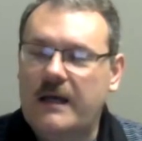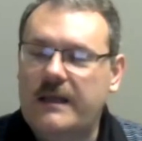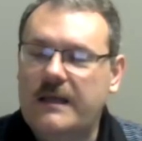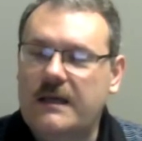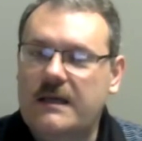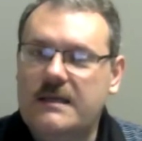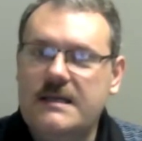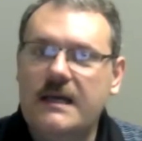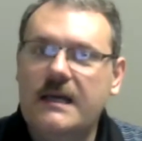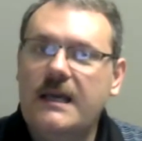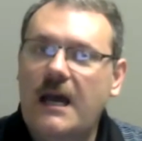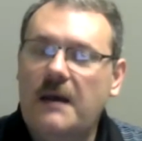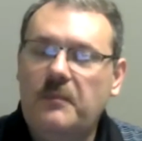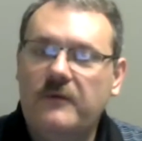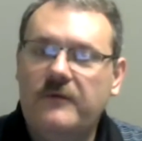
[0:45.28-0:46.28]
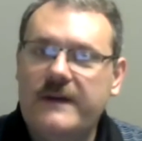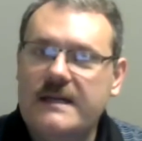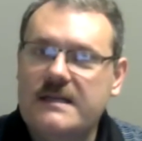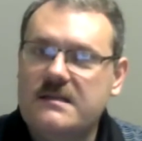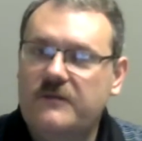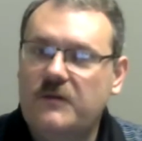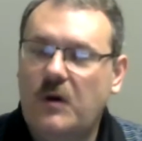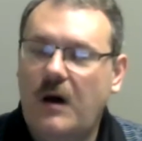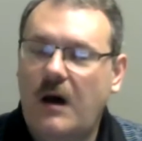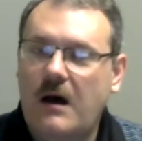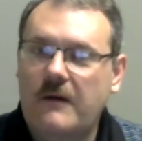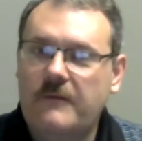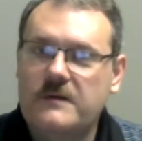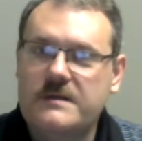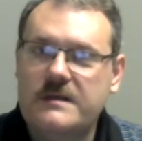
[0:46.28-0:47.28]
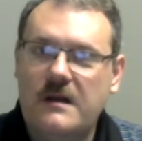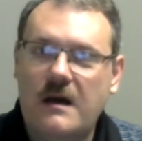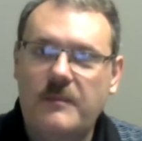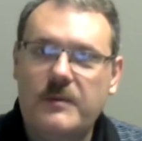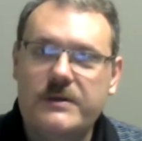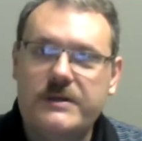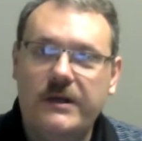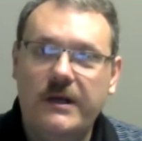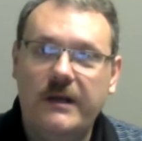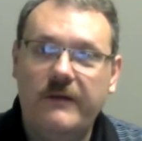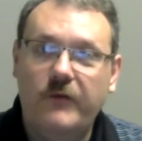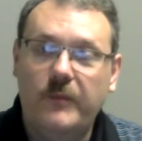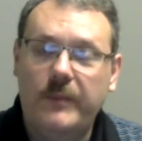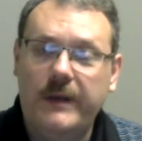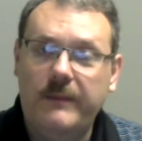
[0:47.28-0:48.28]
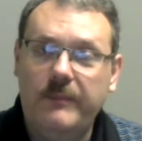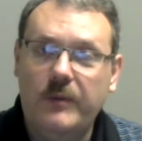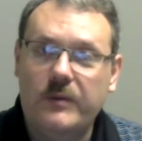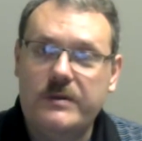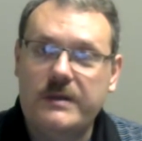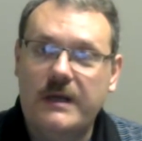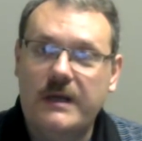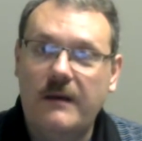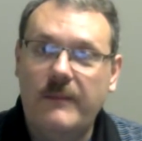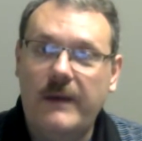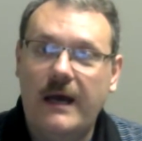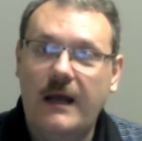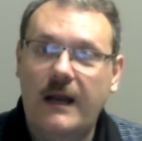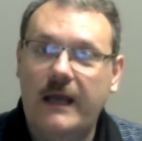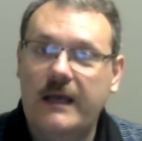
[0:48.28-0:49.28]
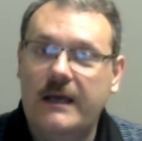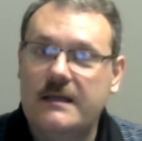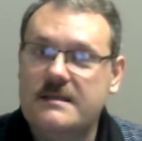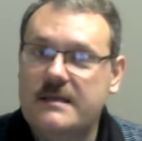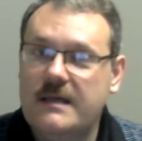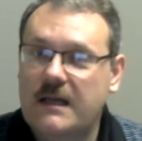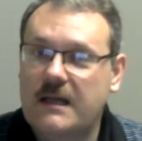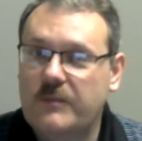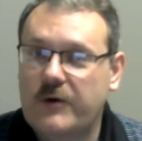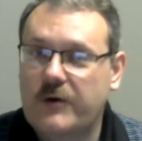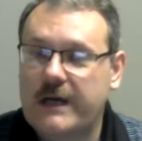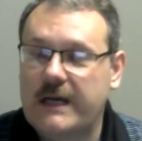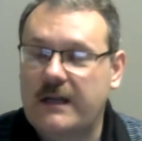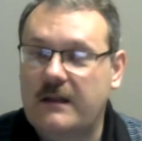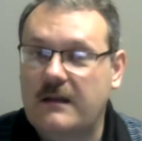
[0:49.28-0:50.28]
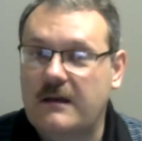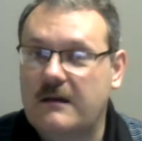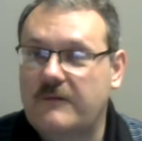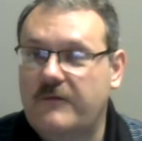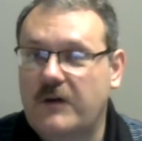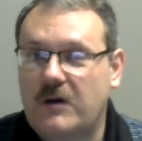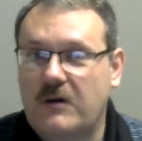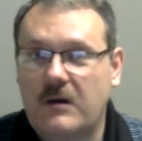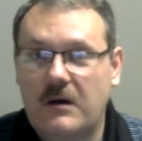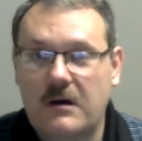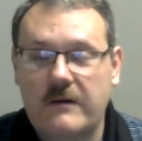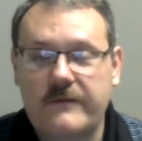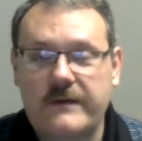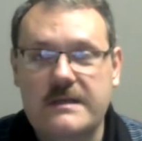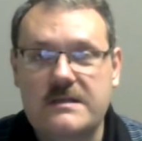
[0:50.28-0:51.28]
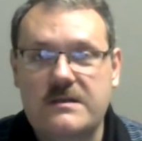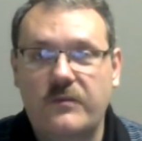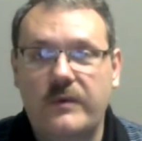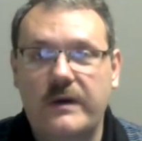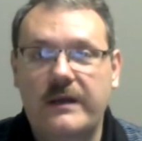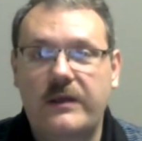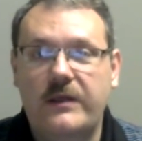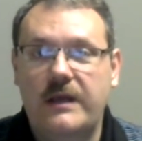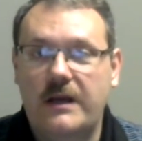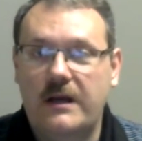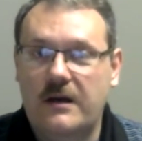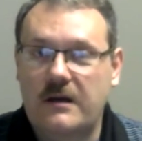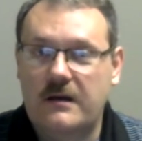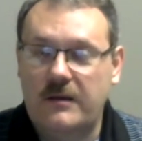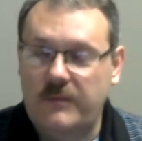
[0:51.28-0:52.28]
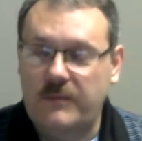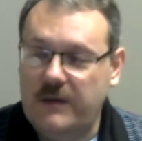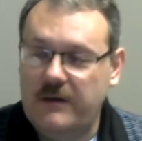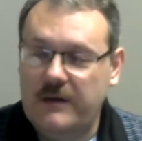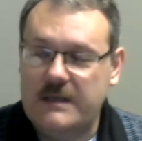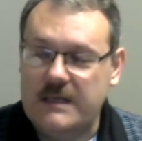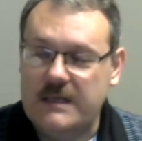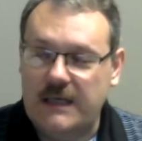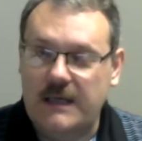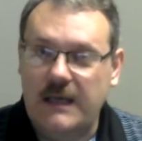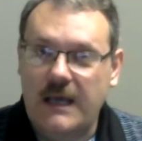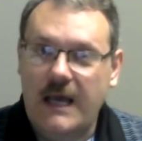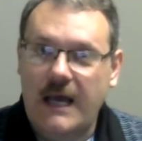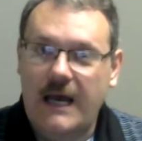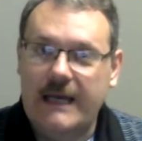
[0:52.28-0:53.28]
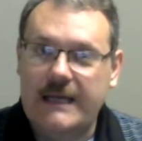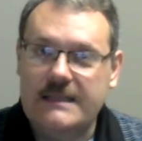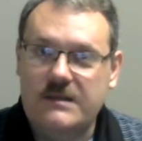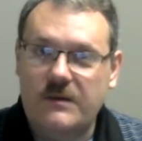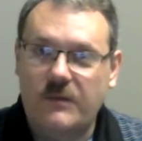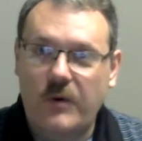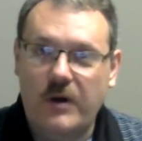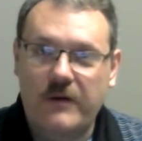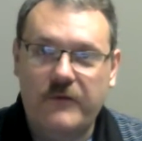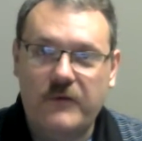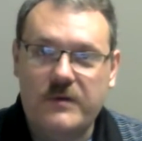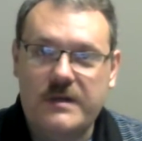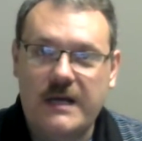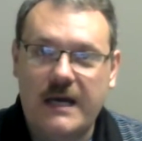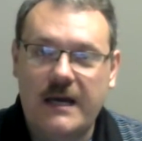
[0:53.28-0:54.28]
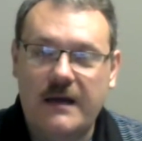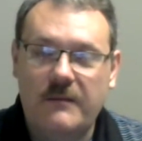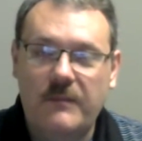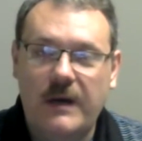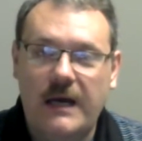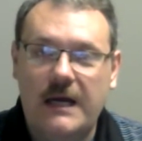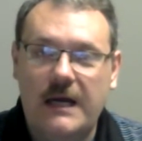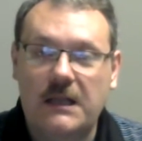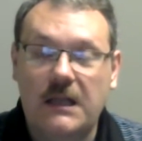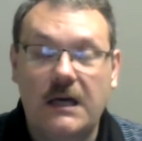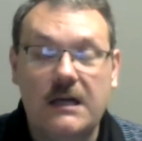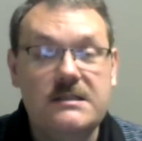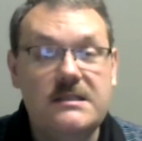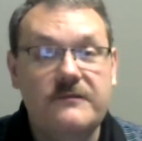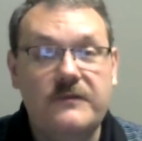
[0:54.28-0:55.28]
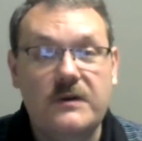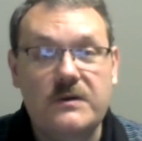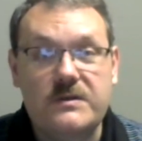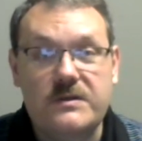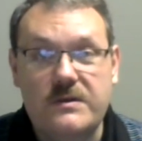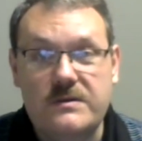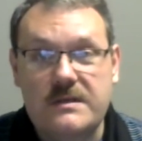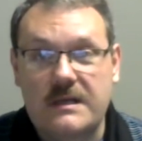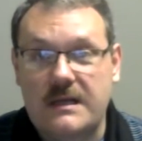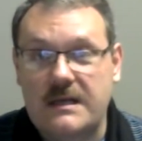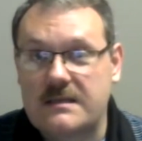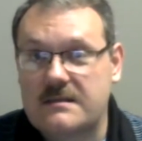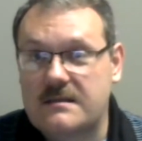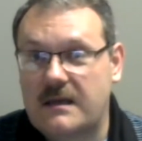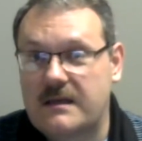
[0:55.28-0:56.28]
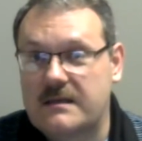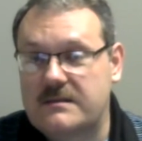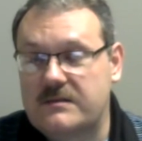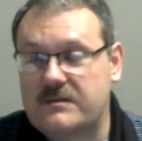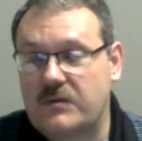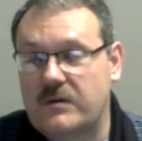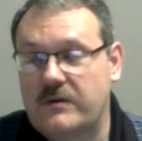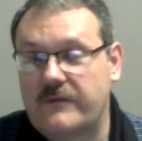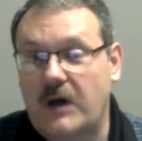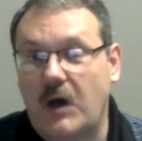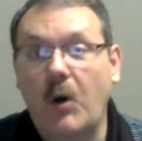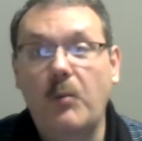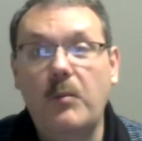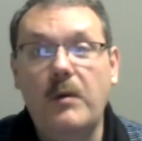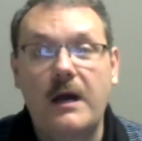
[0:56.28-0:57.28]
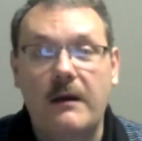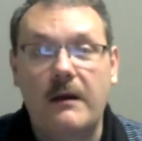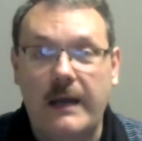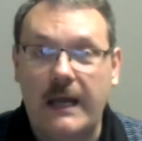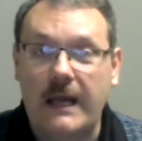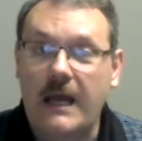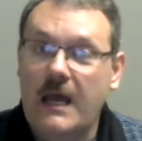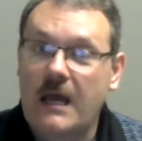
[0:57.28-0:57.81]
Uh, the Kentucky Apple Festival offers an opportunity for people to come out and celebrate the fall harvest with their community. It's a wonderful time. Uh, lots of folks use it as, as sort of a homecoming.